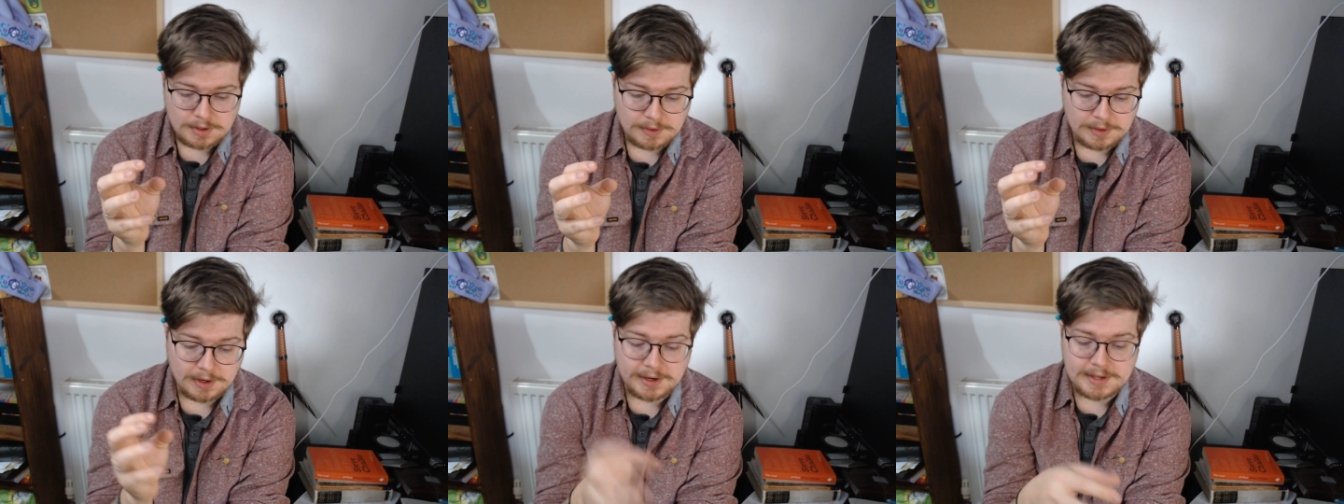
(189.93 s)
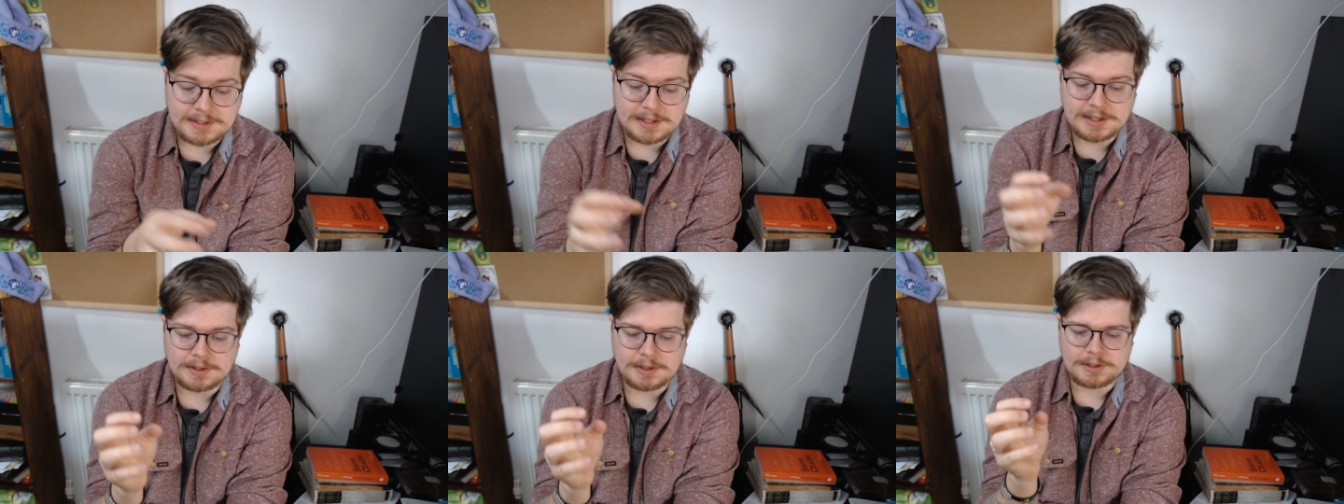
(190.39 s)
The
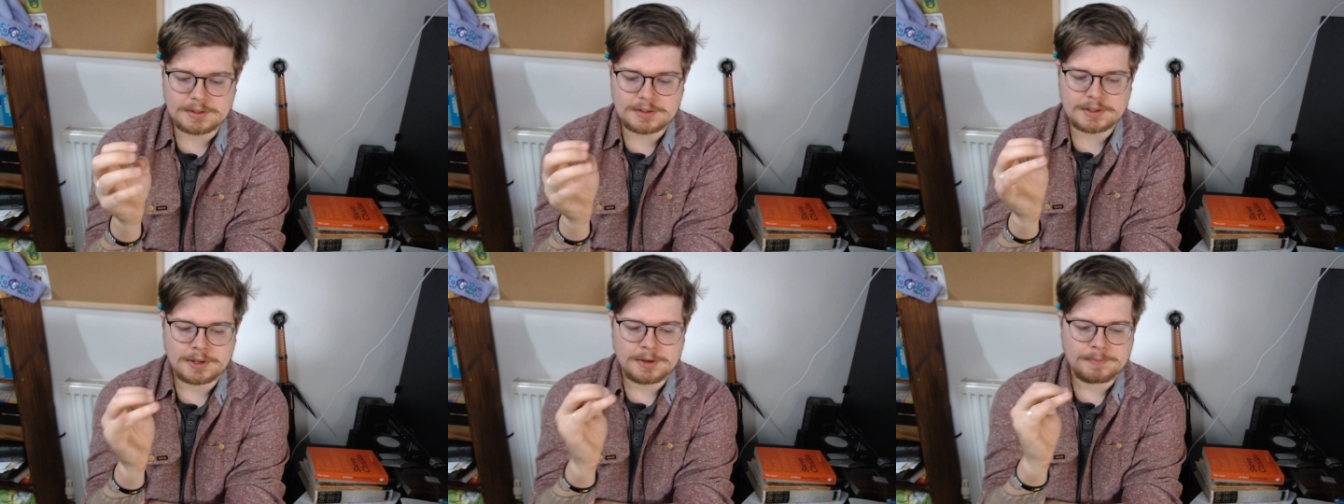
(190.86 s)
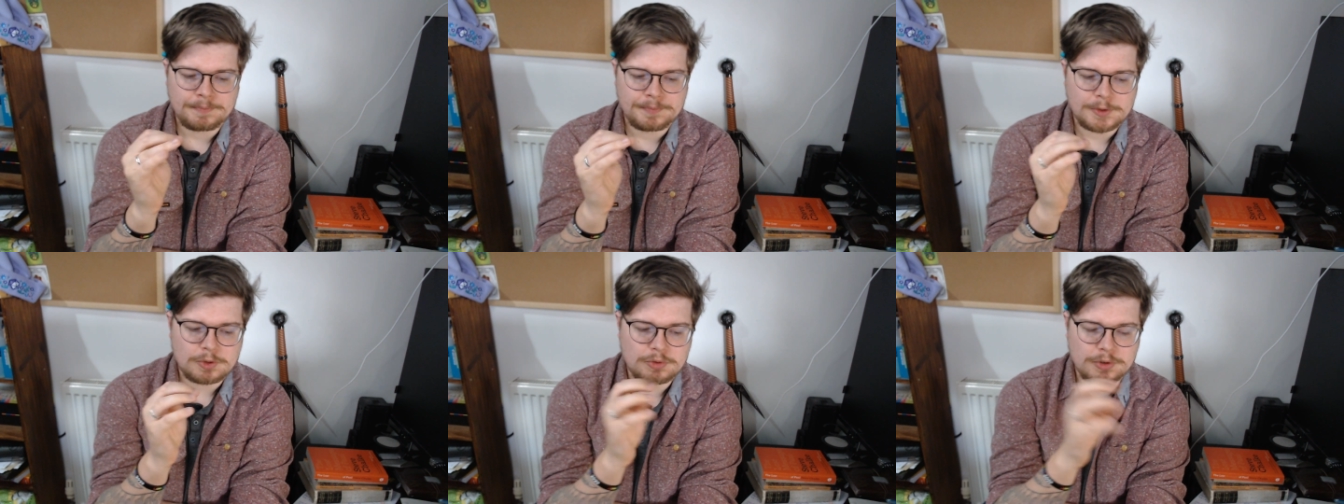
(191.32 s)
idea that
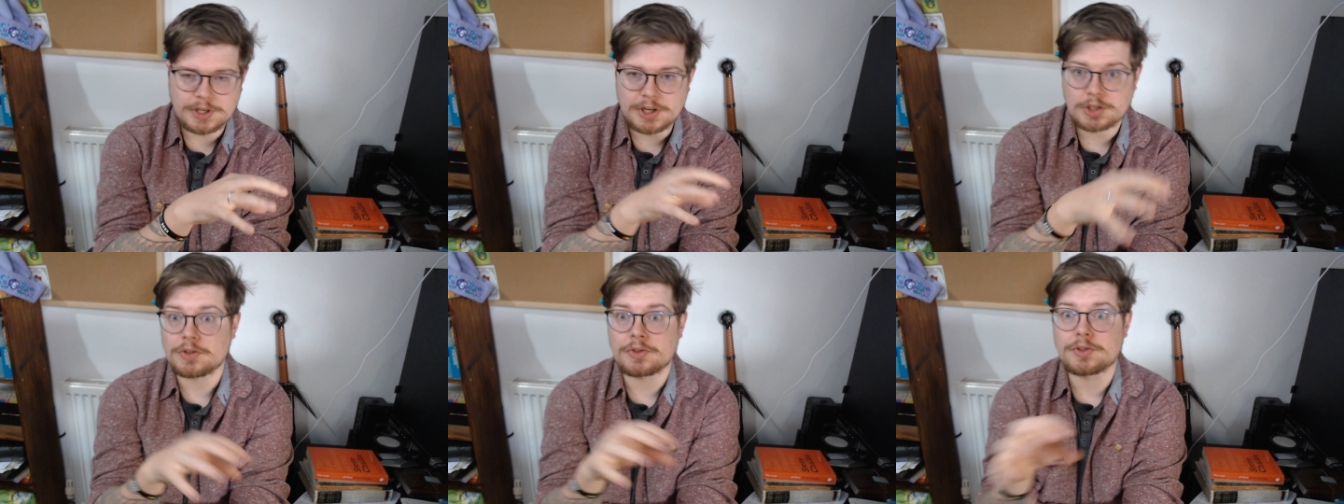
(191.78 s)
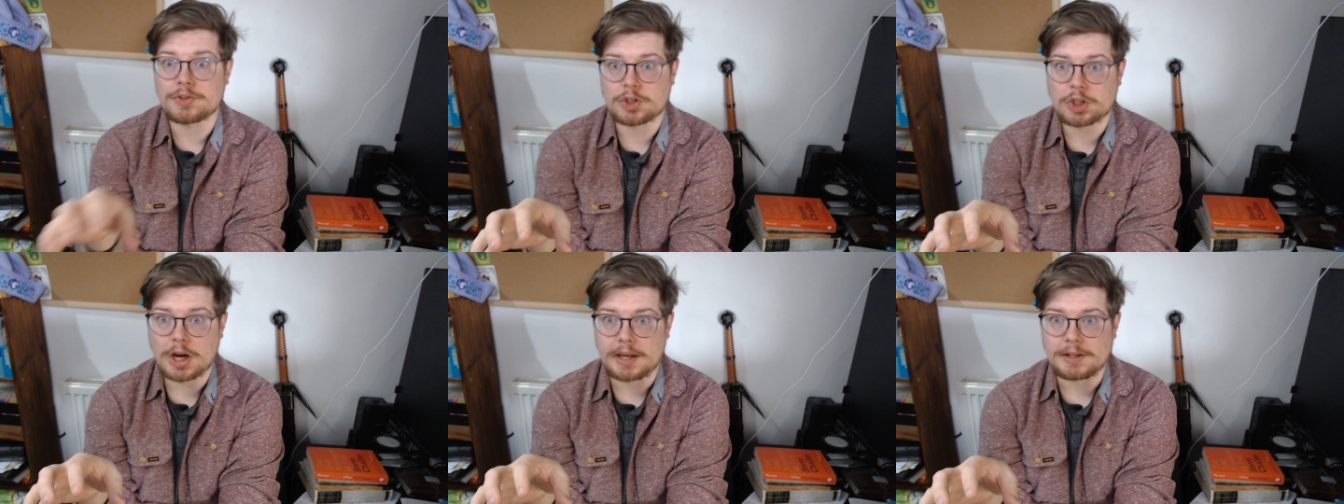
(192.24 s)
tradition does
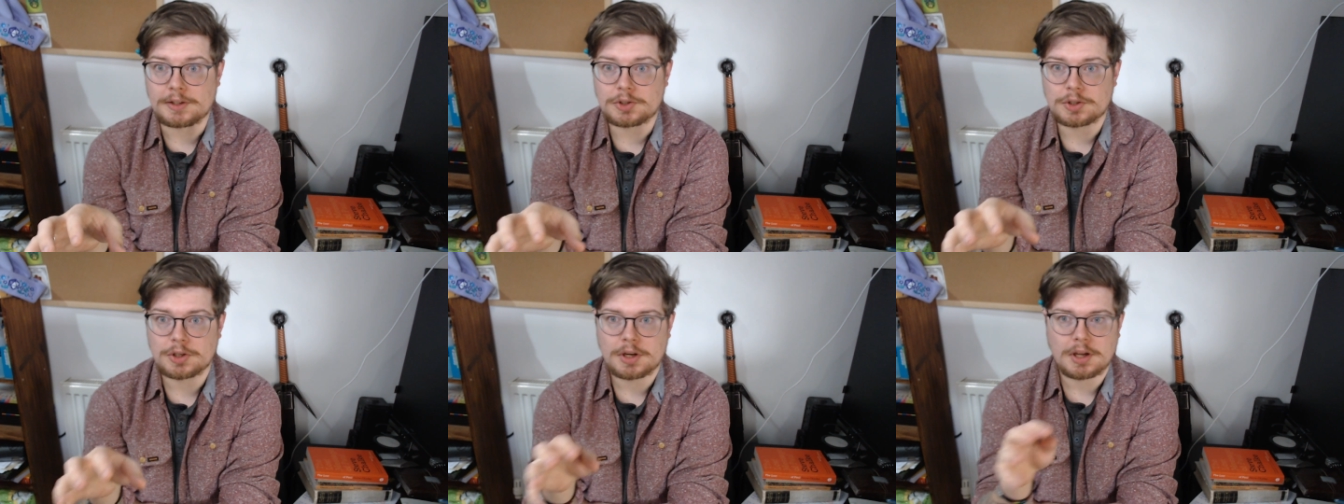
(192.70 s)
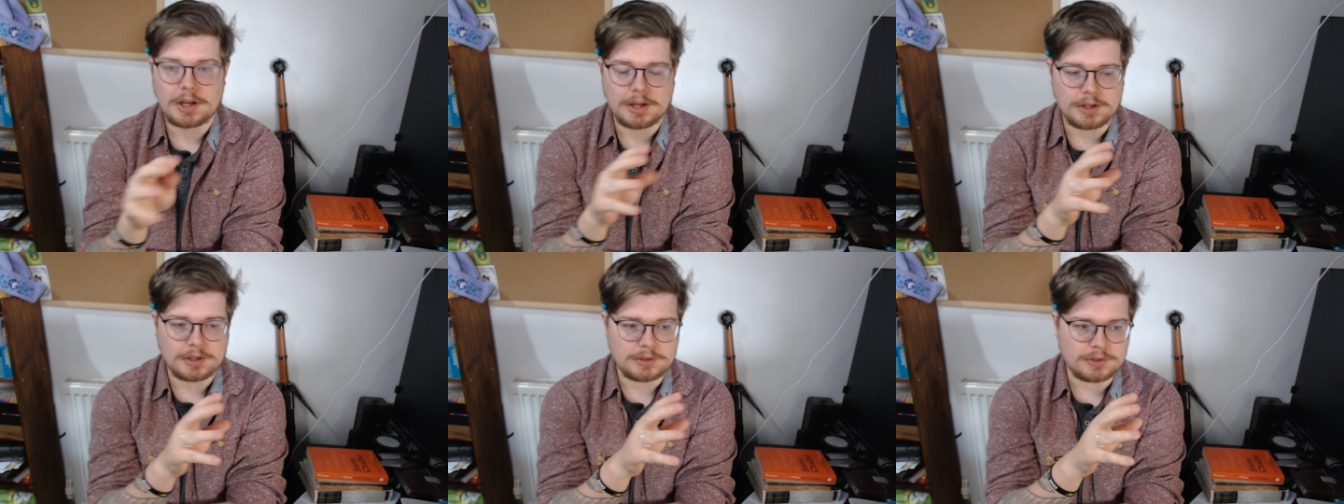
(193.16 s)
change
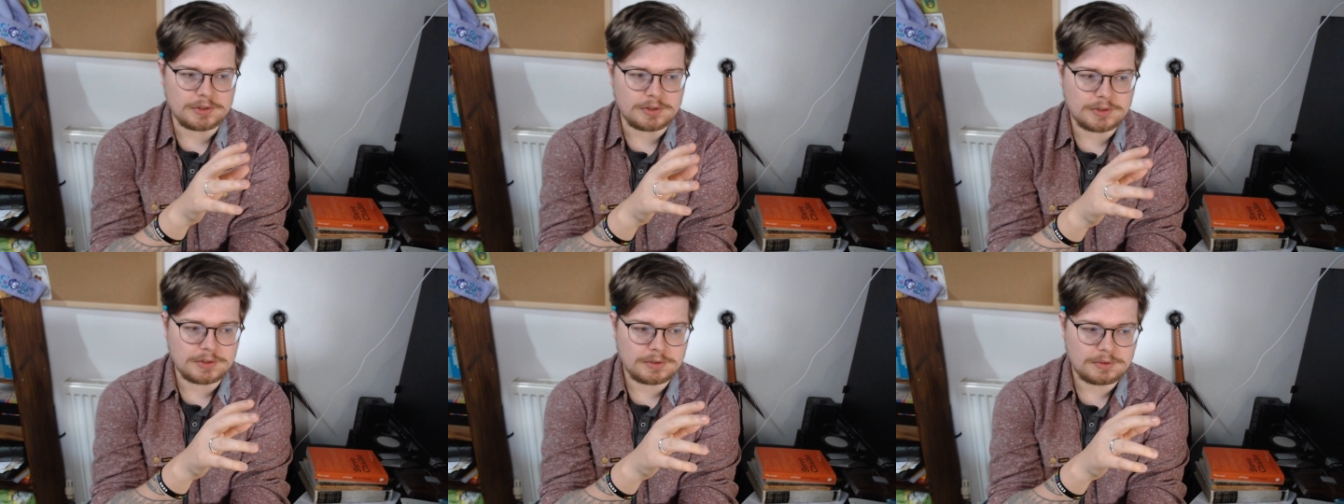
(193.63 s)
and